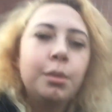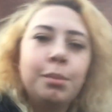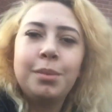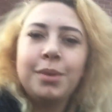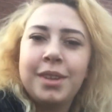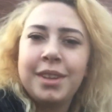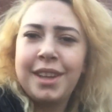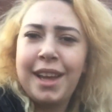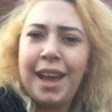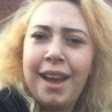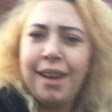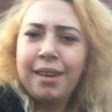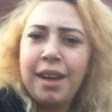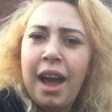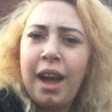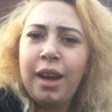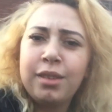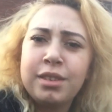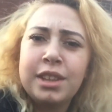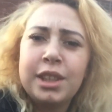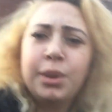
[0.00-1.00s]
But yeah,
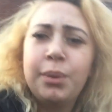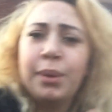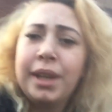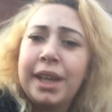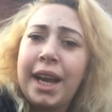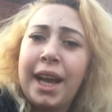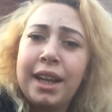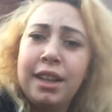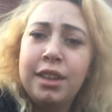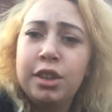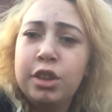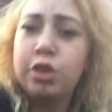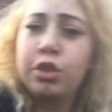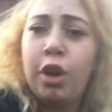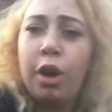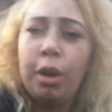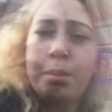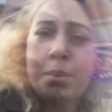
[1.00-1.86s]
I'll see you when I get in the shop.